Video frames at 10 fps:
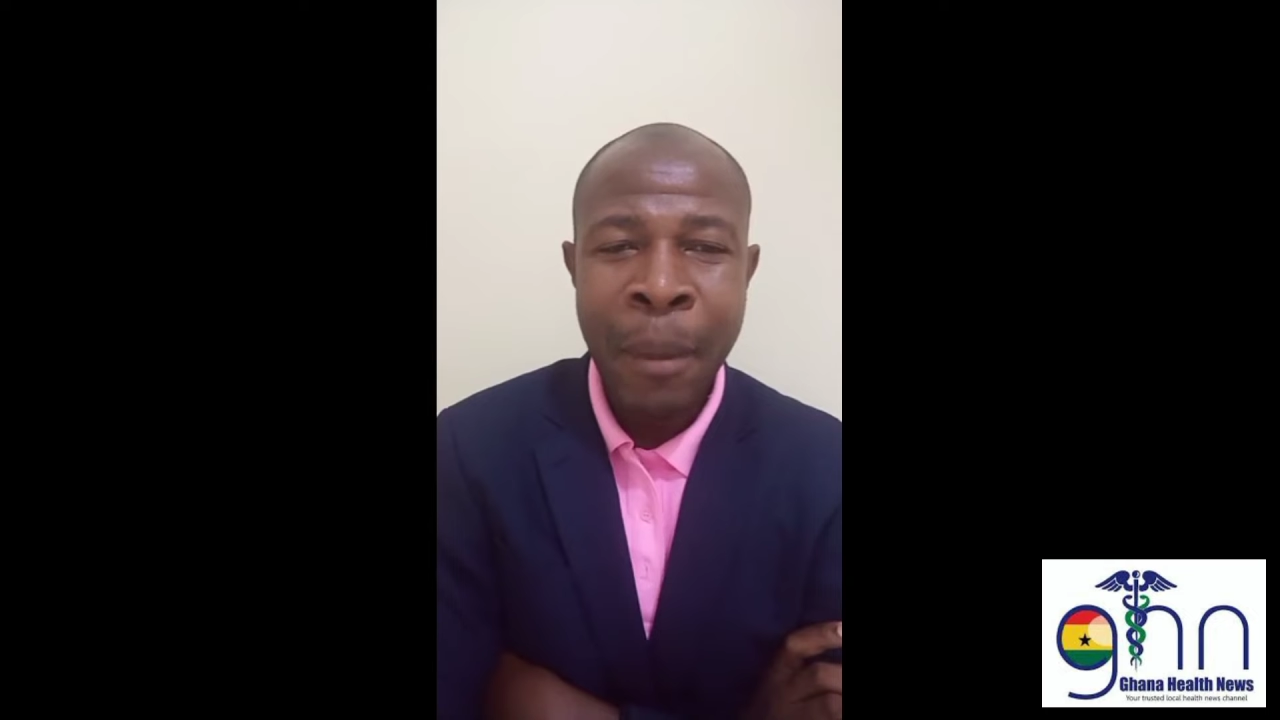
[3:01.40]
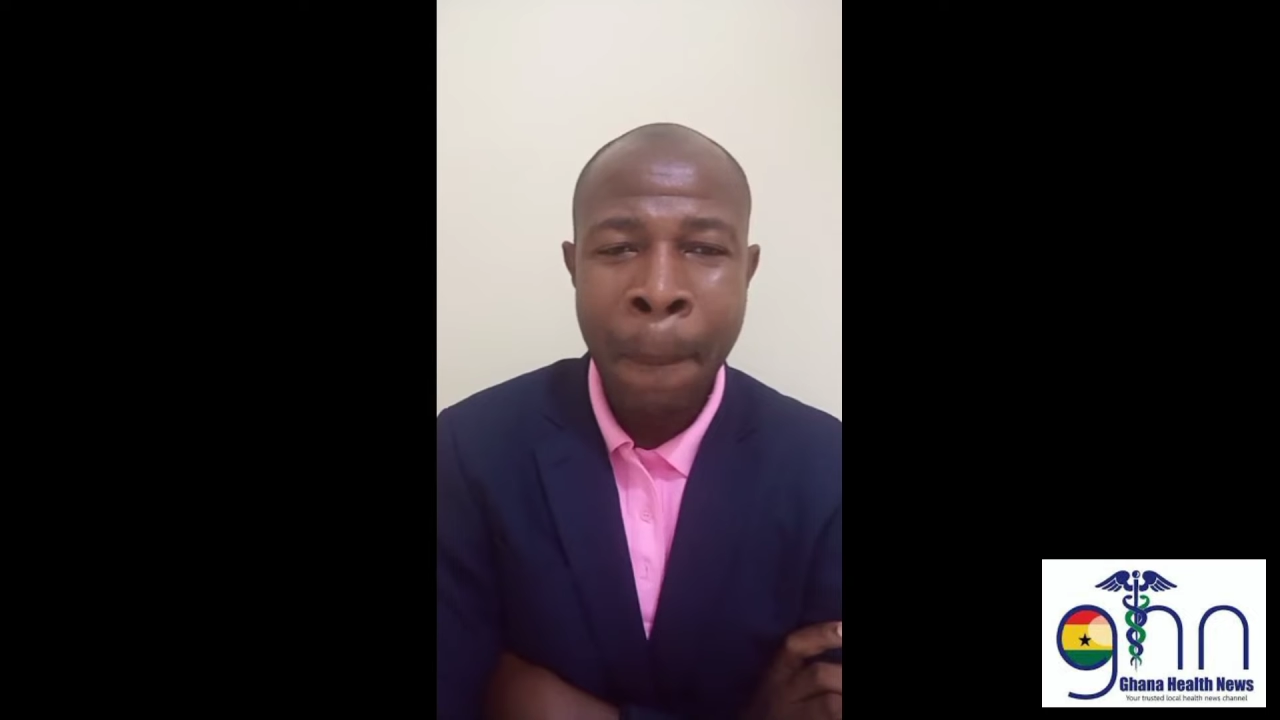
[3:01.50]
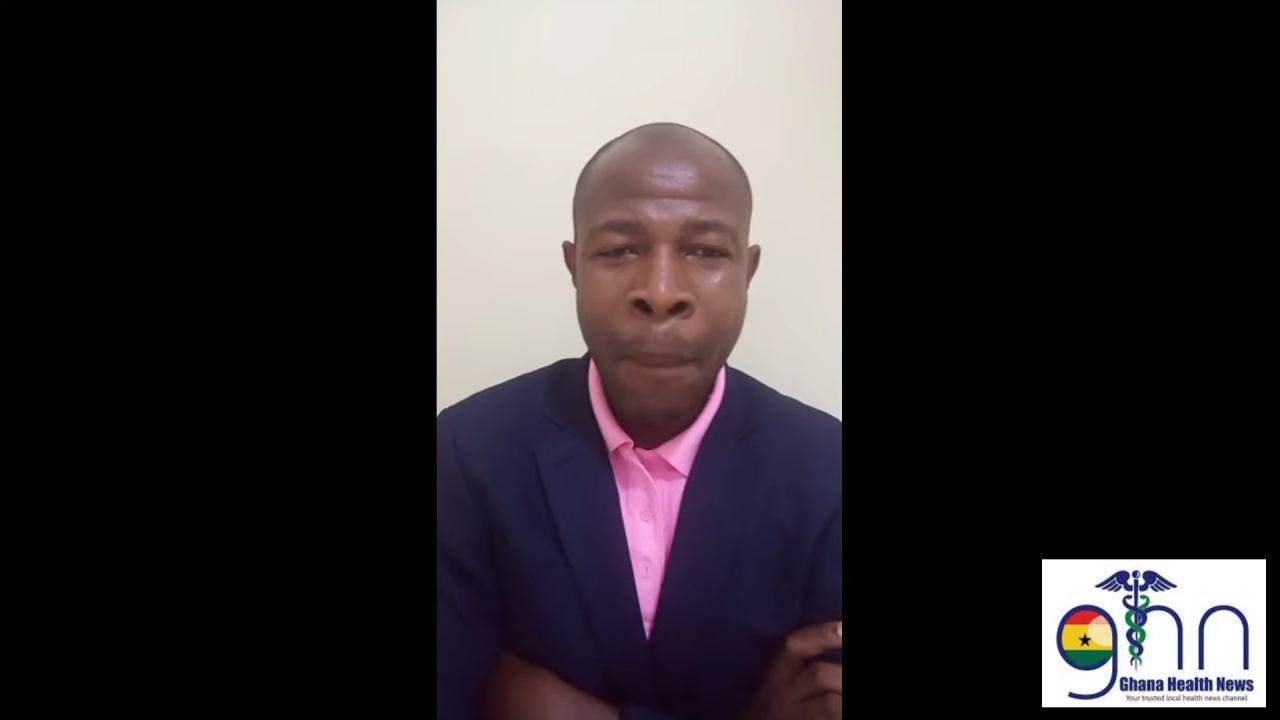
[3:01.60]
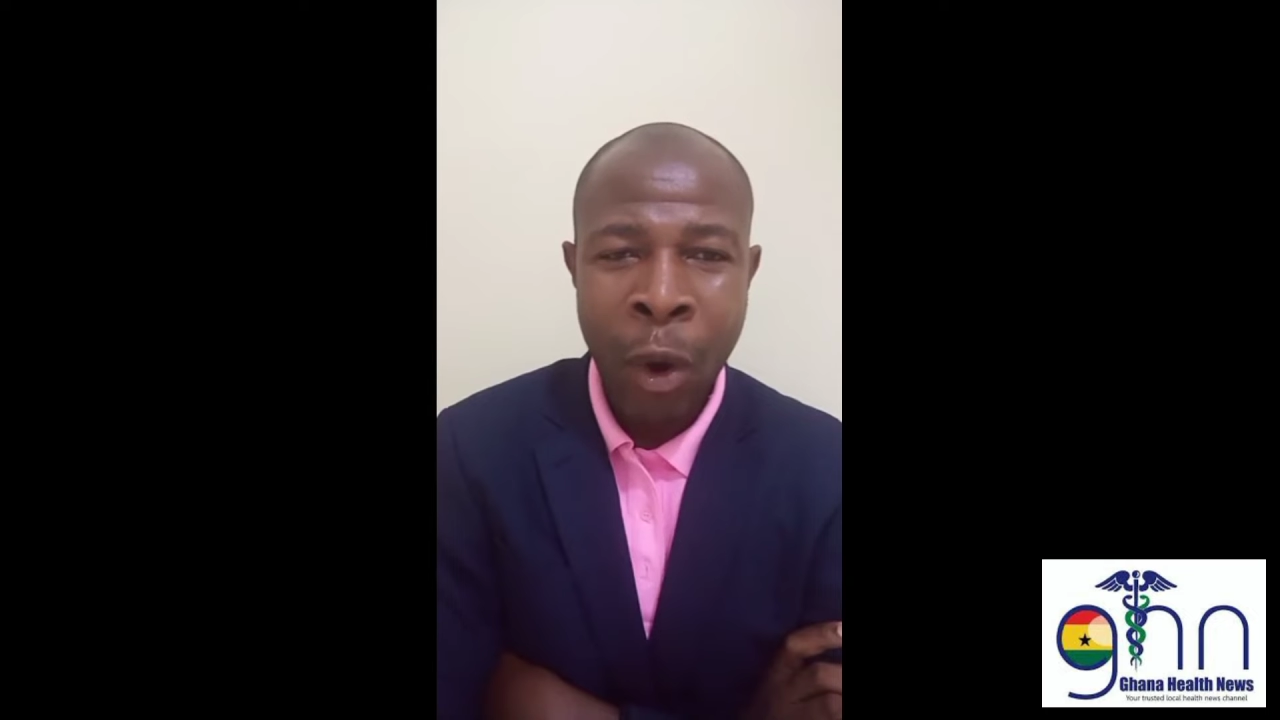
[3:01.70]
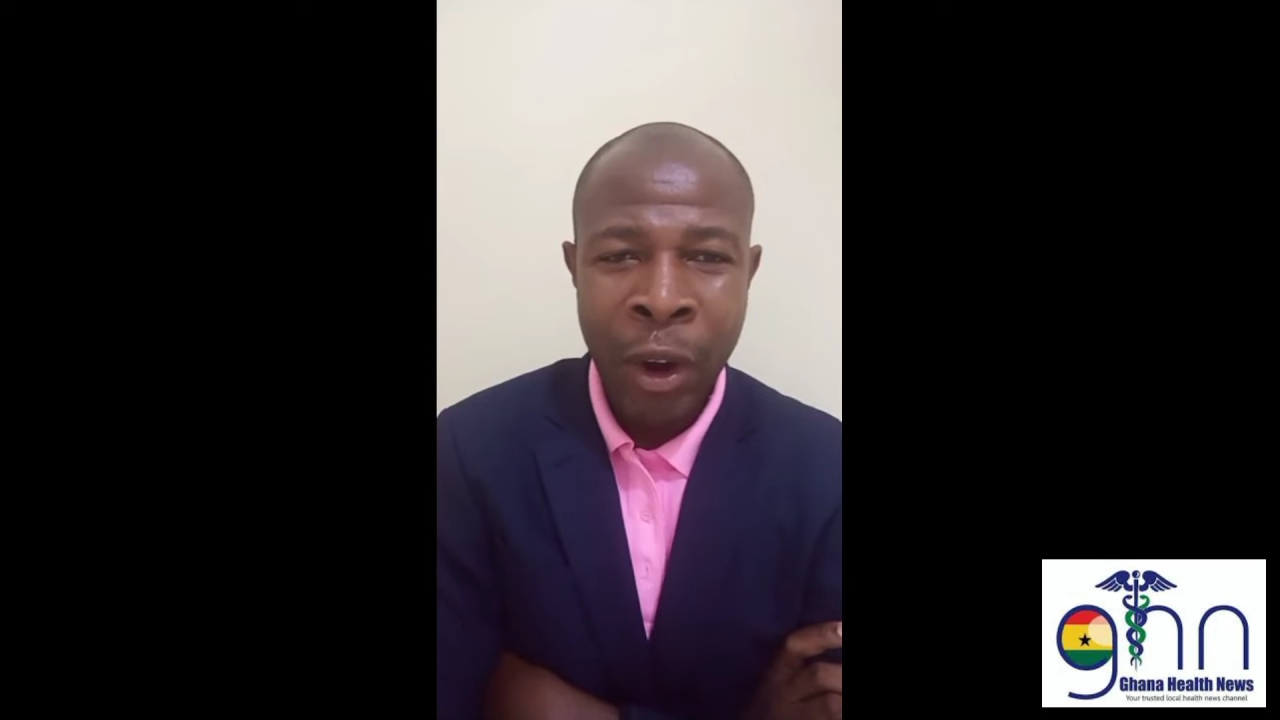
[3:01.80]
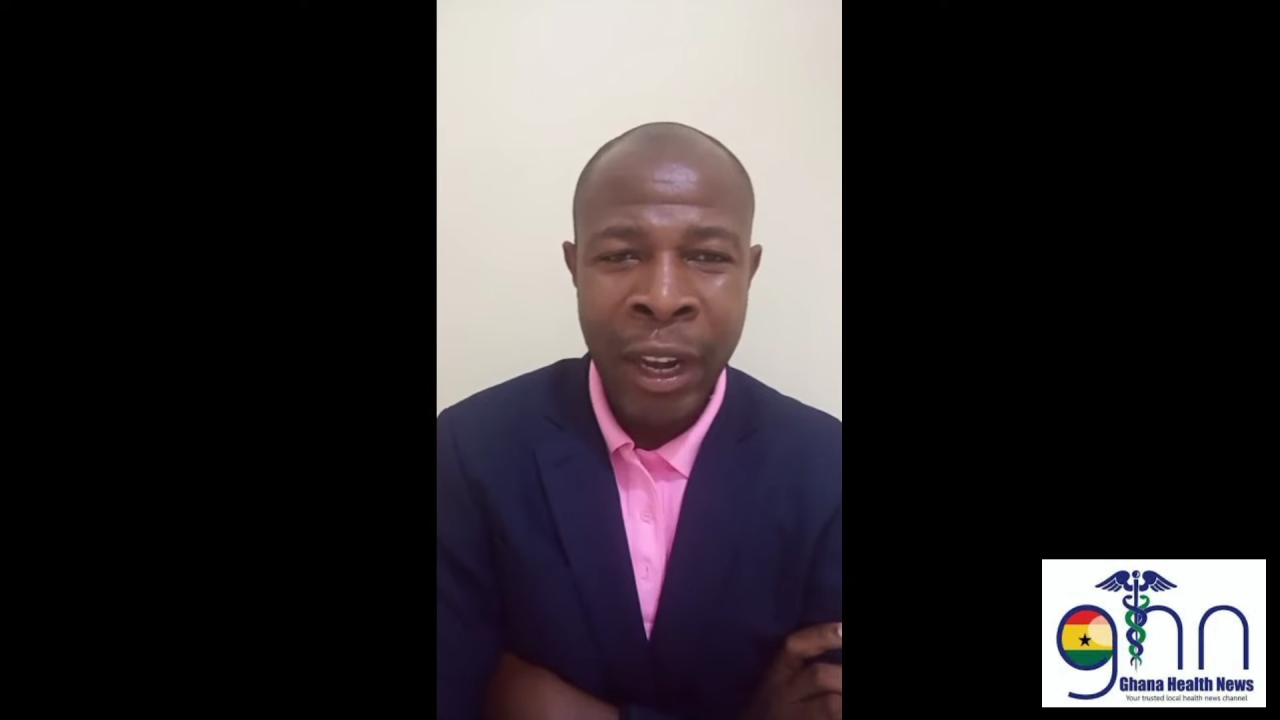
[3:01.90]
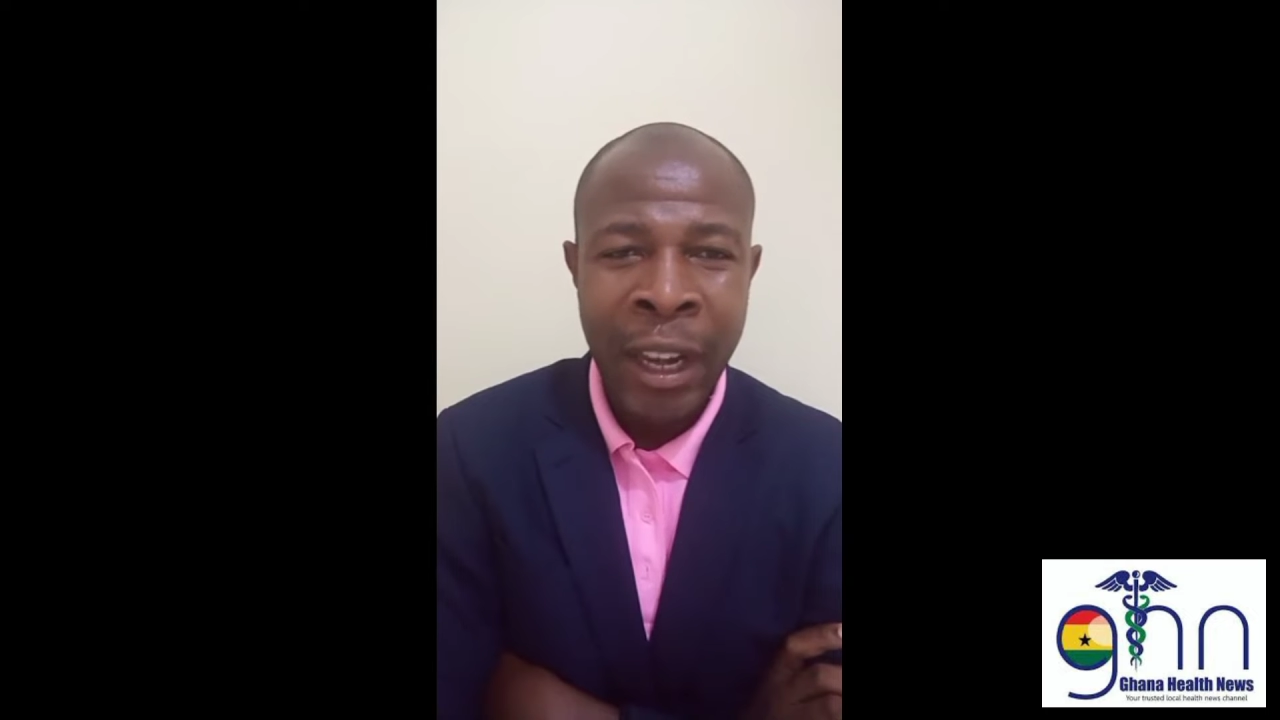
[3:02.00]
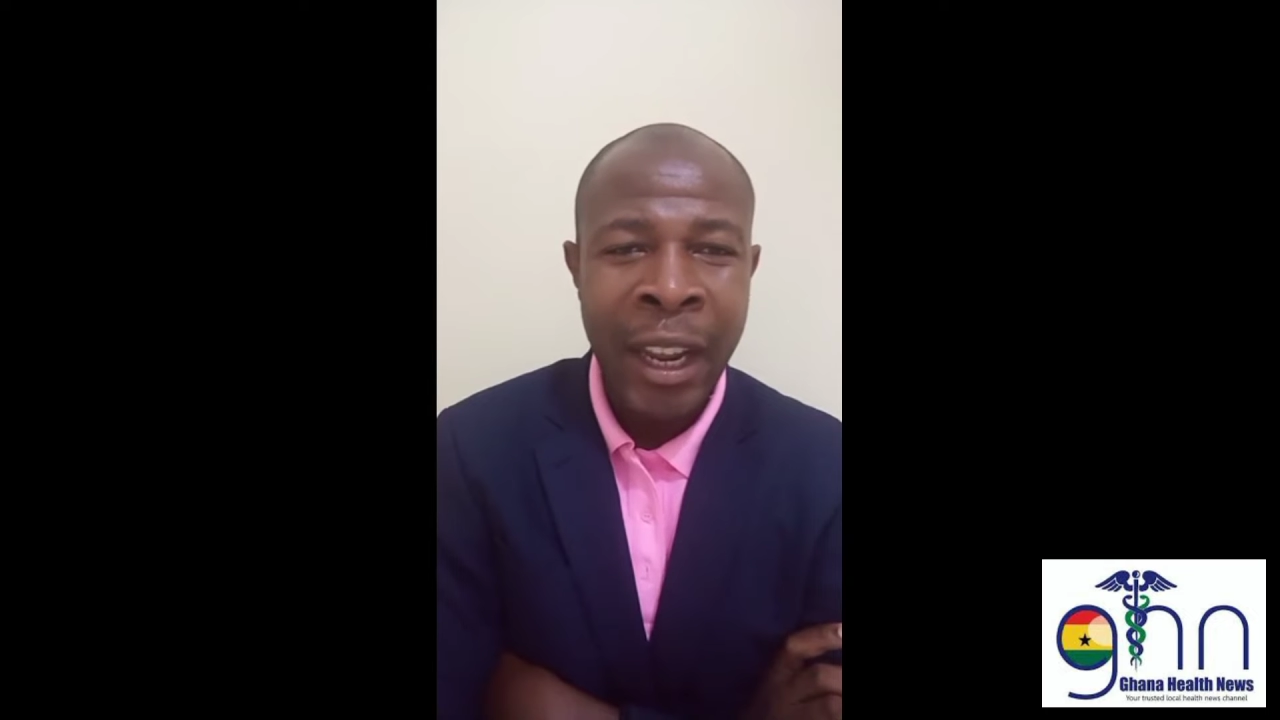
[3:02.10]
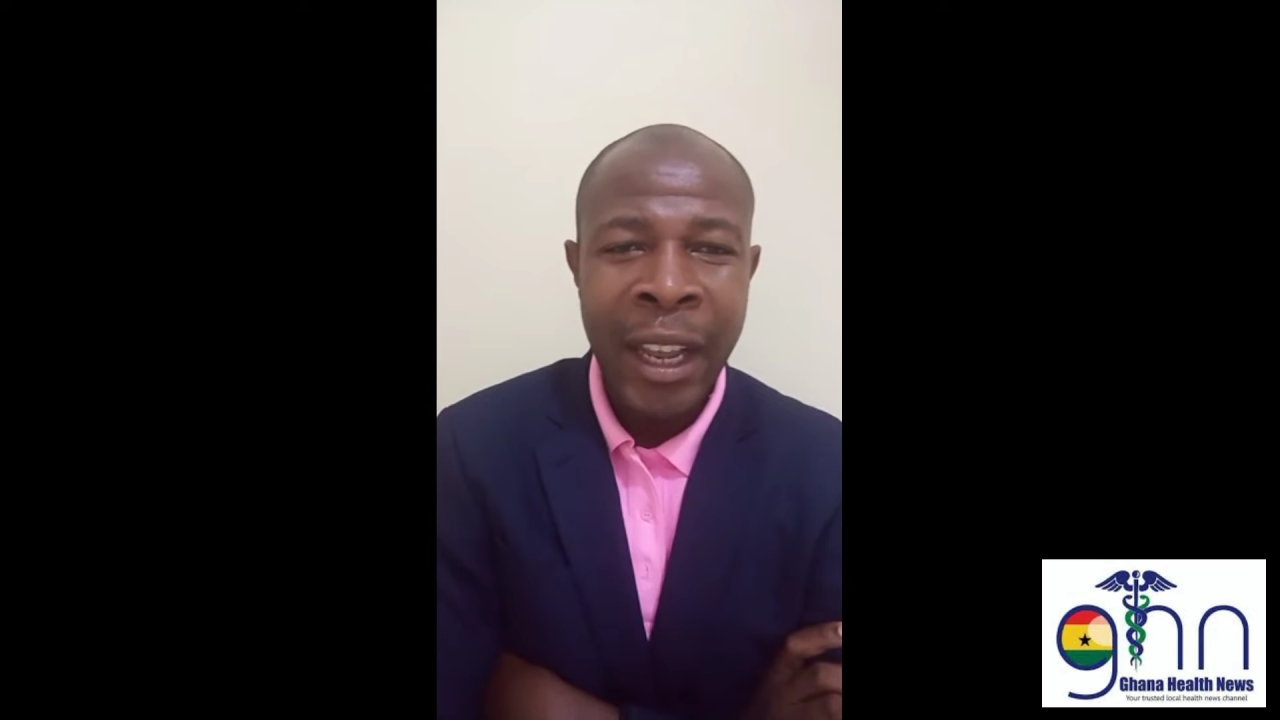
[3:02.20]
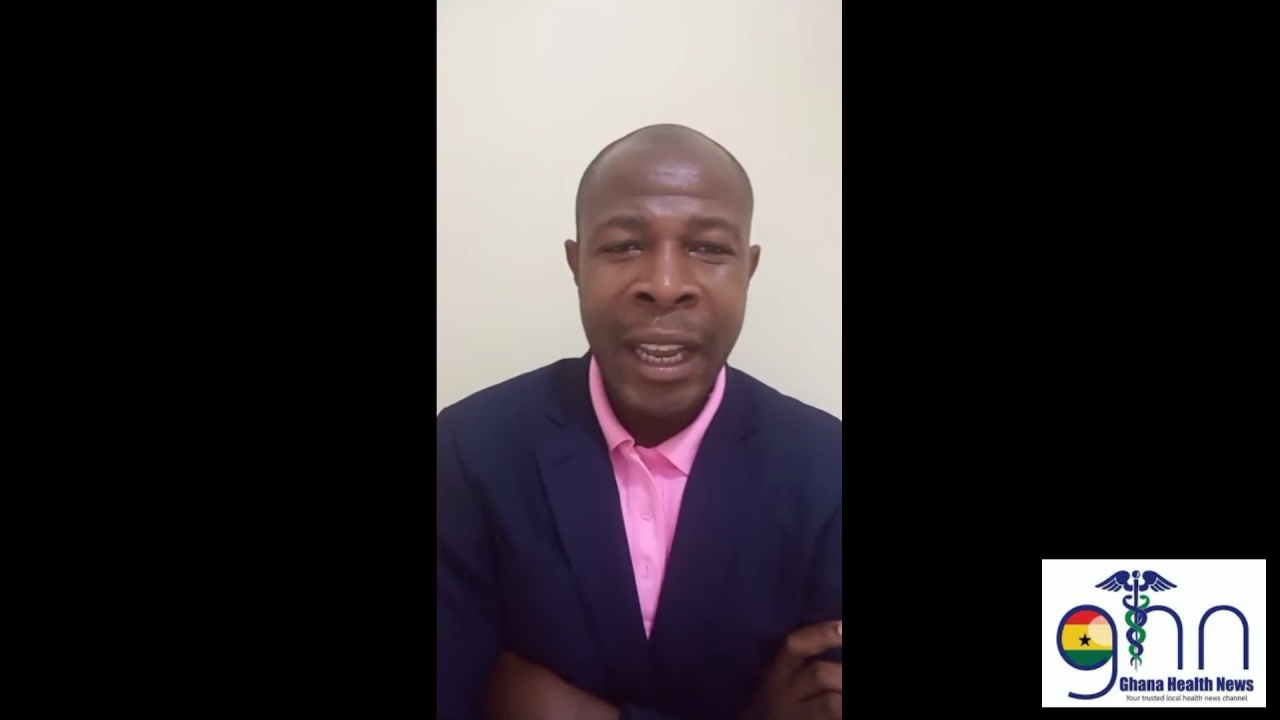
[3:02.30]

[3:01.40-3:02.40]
morning